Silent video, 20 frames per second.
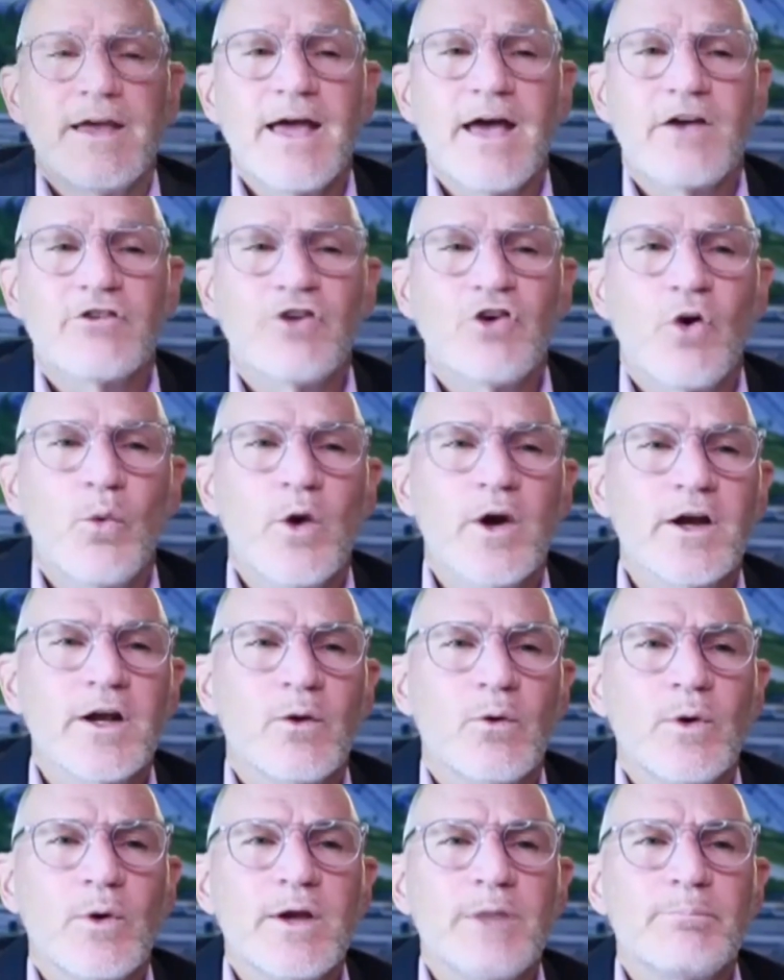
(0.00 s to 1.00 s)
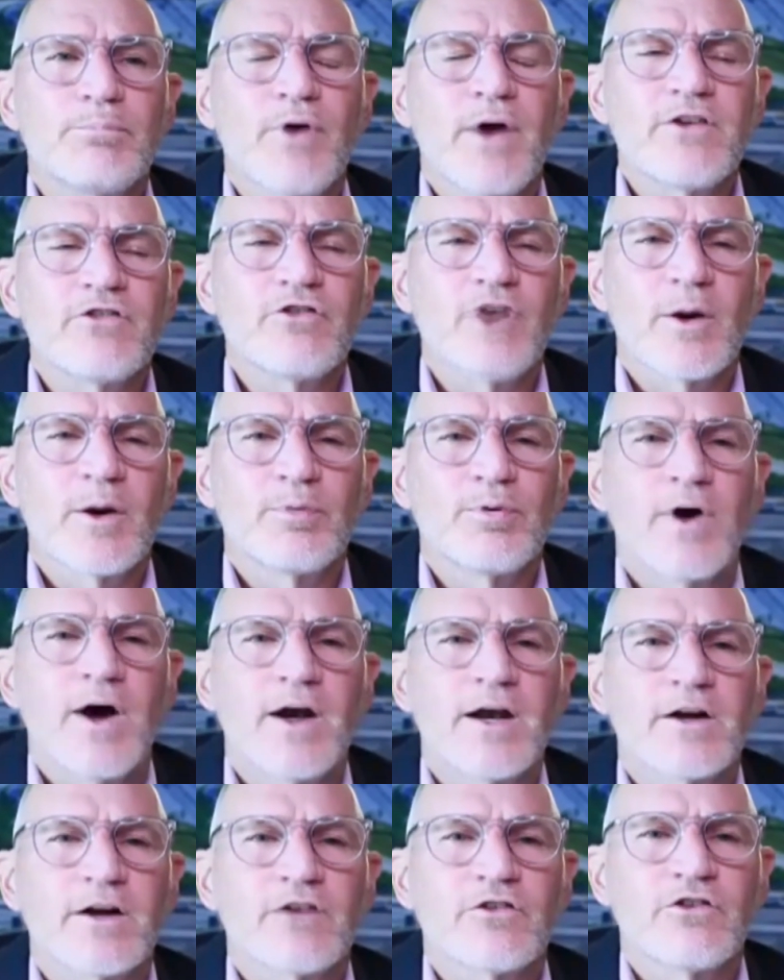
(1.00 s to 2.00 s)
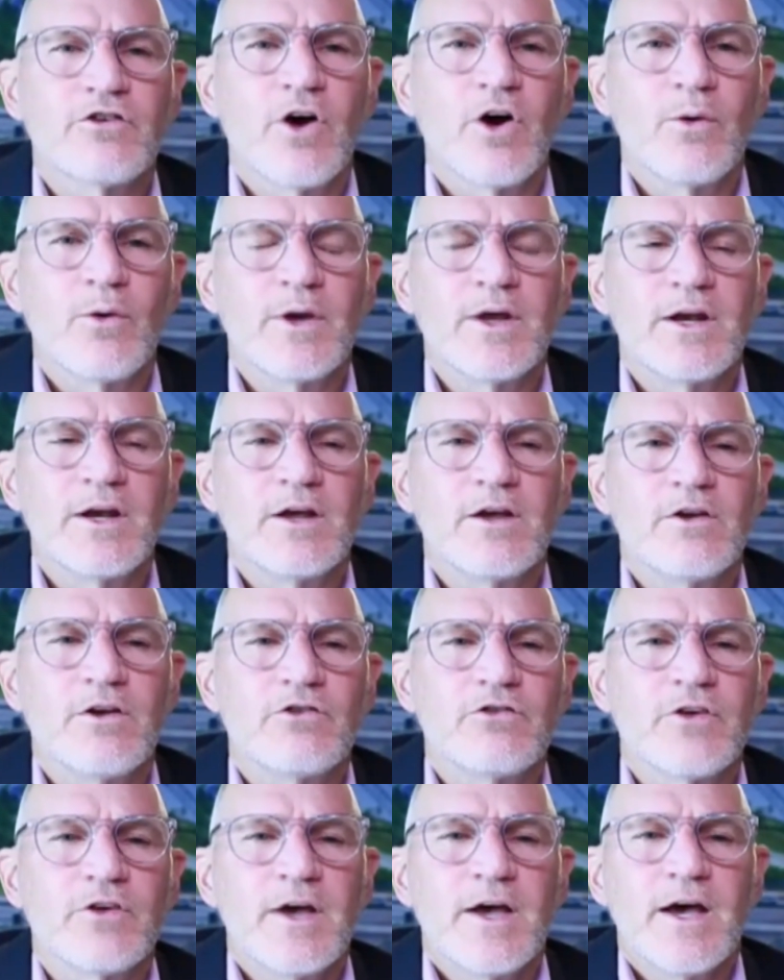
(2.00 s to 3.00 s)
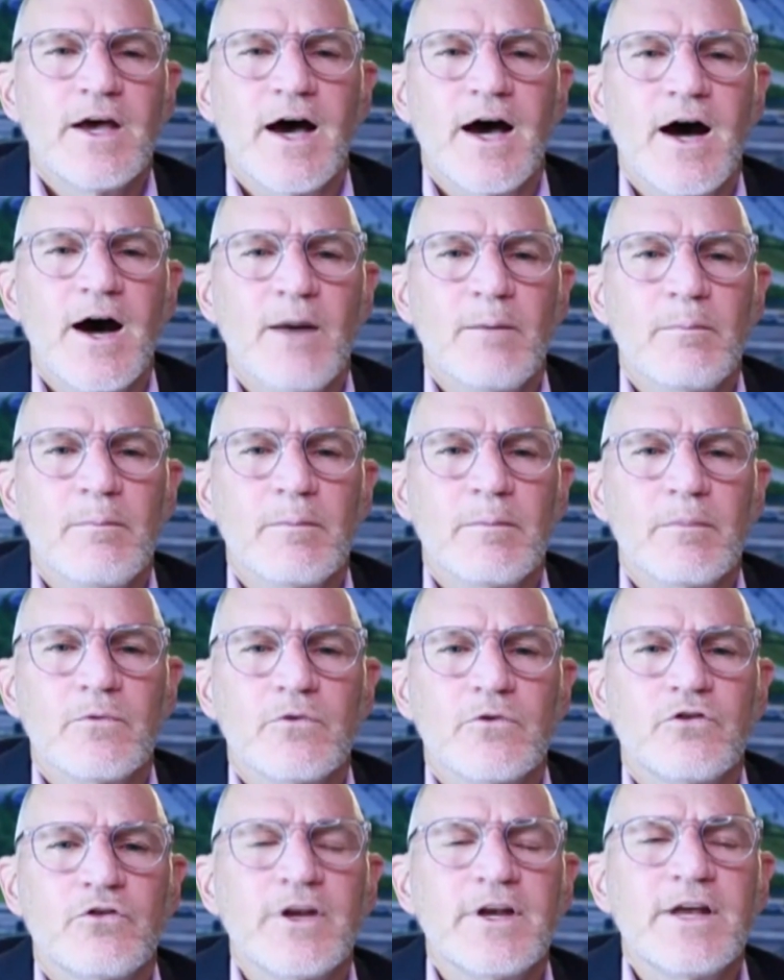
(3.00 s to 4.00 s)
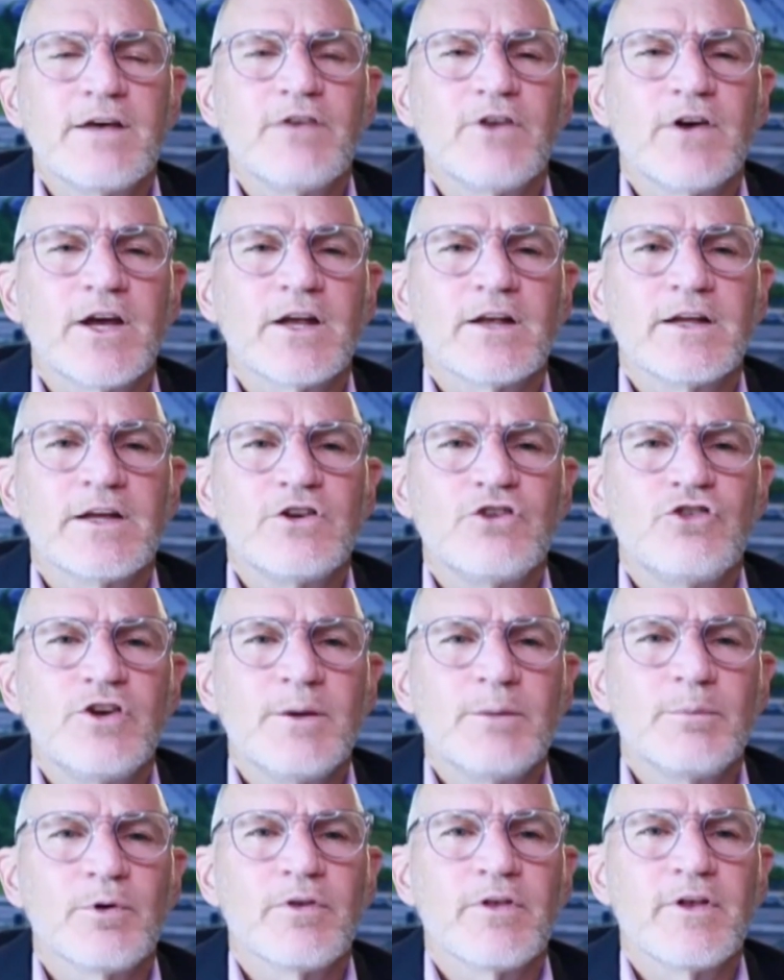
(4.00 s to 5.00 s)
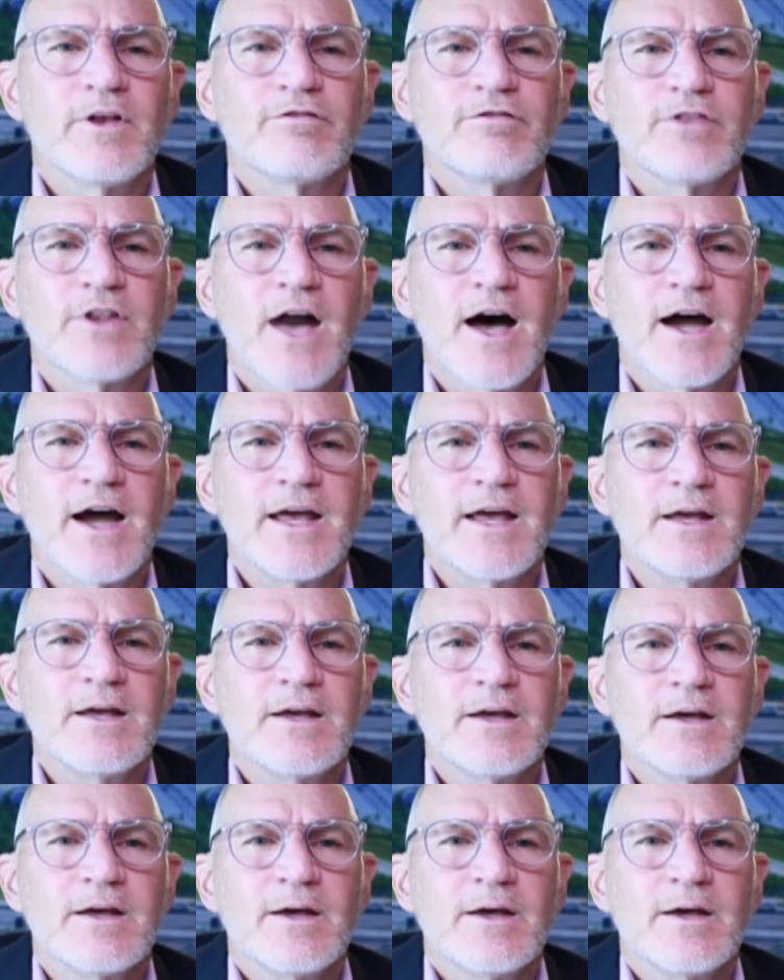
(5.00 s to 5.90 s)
so we're gonna we price our product so it is um, significantly cheaper than flying,